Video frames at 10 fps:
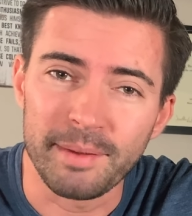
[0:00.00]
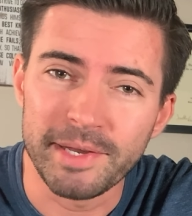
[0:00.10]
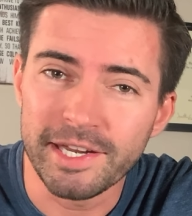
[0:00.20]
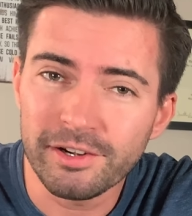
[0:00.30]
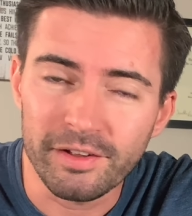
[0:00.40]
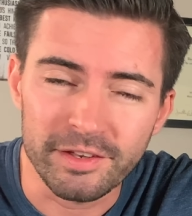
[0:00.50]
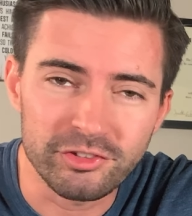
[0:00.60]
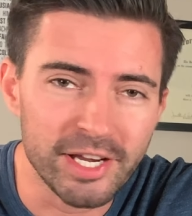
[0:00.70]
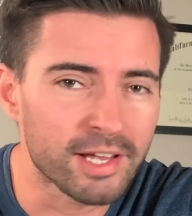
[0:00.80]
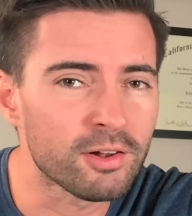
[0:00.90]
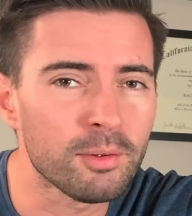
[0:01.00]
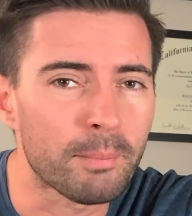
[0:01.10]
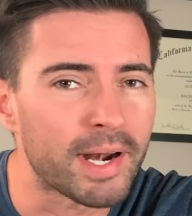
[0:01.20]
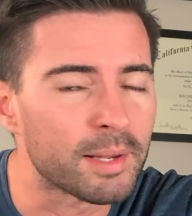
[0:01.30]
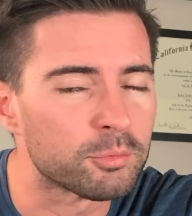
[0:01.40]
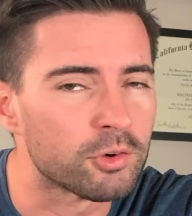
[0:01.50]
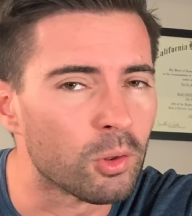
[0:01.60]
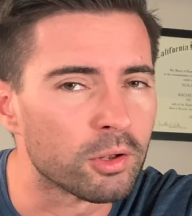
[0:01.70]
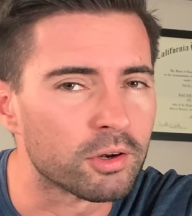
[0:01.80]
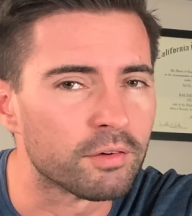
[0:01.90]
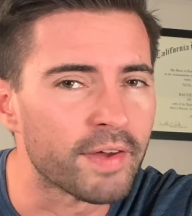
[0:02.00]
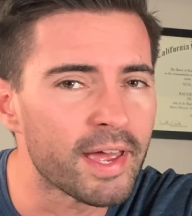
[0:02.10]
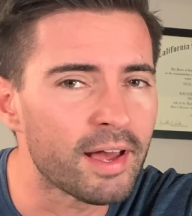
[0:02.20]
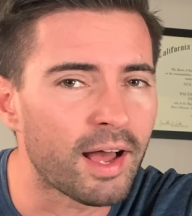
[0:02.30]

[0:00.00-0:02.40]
here on the channel, my name's Nolan Gouveia.